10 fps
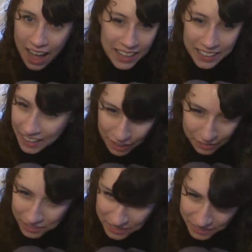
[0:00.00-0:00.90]
I
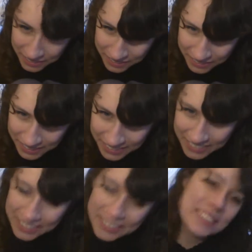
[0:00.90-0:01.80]
love you.
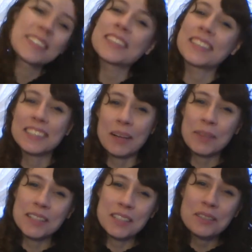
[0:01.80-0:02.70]
Good job.
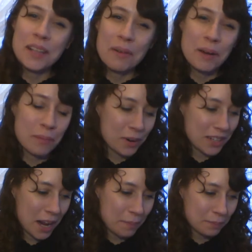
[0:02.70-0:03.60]
Let's do that one more
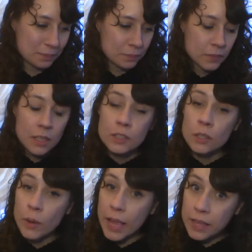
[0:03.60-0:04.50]
time.
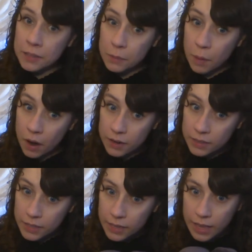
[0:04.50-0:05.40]
So hands
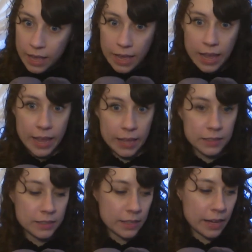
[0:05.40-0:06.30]
apart,
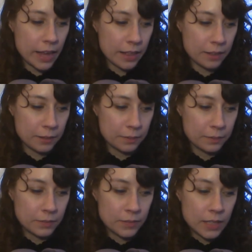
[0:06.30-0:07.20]
hands together,
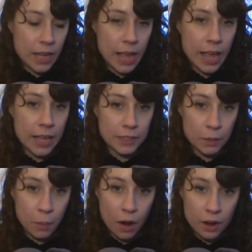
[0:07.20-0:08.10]
hands
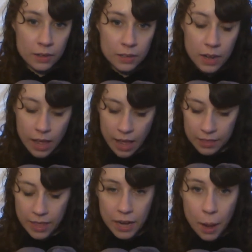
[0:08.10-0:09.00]
apart,
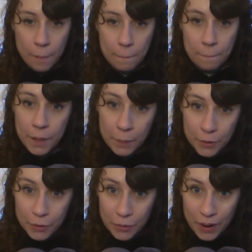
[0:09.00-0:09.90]
and then
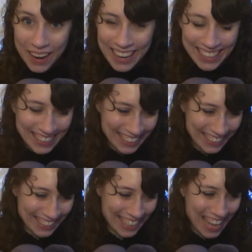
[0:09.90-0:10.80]

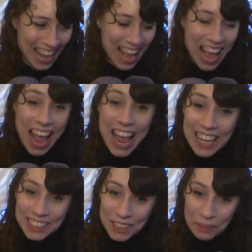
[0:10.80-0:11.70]
peekaboo.
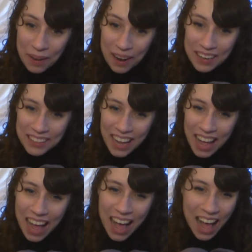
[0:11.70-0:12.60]
hands apart,
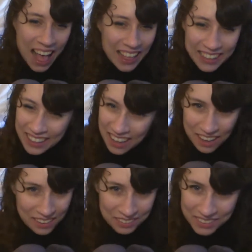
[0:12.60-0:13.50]
I
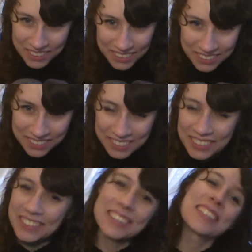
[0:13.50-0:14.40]
love you.
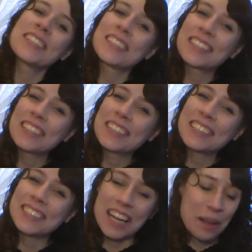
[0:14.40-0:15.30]

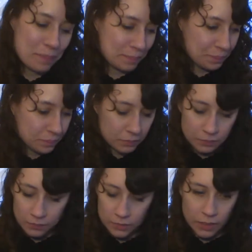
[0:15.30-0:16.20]
Good job.
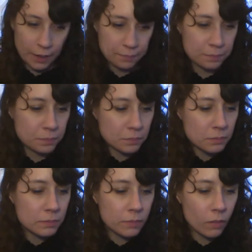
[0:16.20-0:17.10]
Okay.
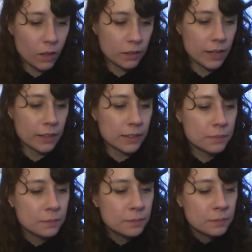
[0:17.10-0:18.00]
Now then,
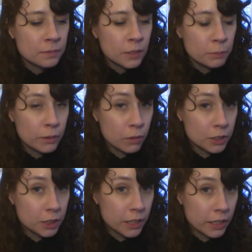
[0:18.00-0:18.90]
been
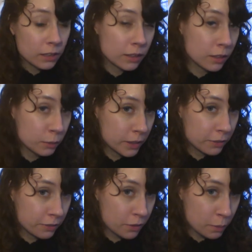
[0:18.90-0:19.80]
watching a little bit
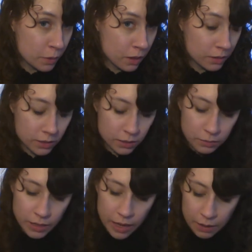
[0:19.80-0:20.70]
of football this
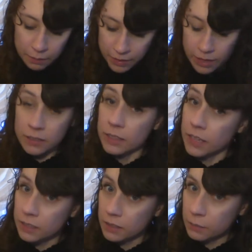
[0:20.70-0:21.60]
weekend because it
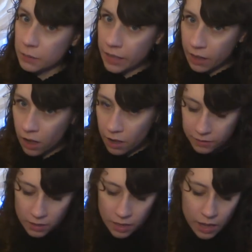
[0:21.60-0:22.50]
is the
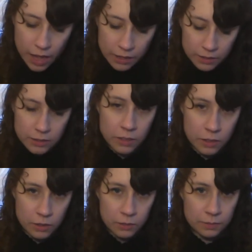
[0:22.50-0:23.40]
playoffs. And
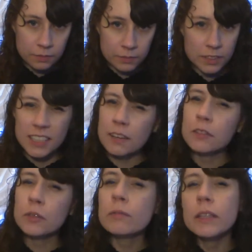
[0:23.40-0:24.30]
so instead of
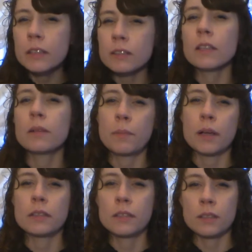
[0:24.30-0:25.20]
doing wheels on the
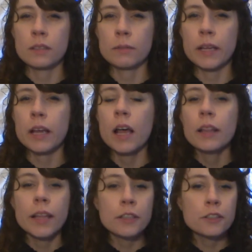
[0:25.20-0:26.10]
bus this week,
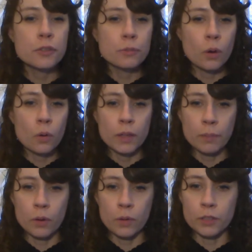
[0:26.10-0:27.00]
let's do roly poly.